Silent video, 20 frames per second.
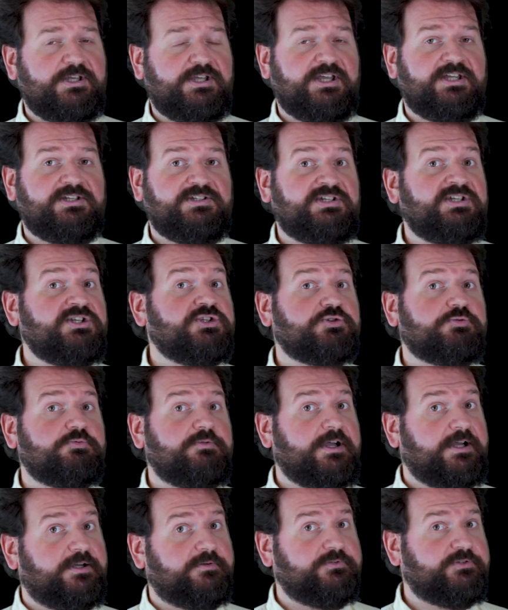and in each
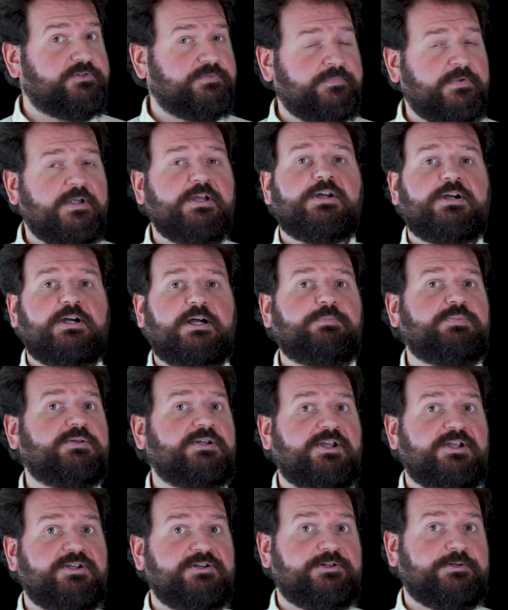round a
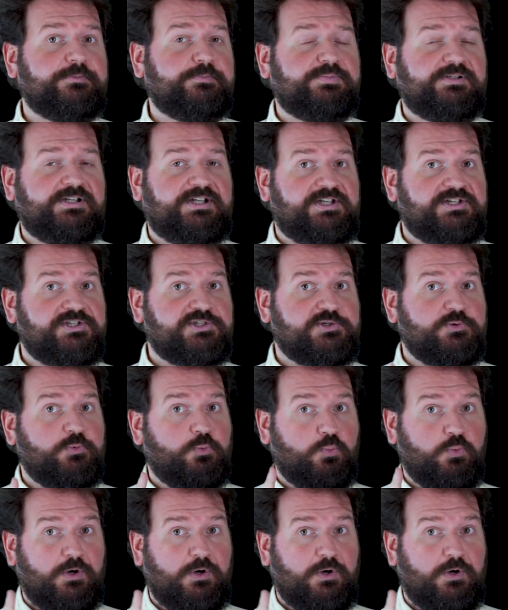player plays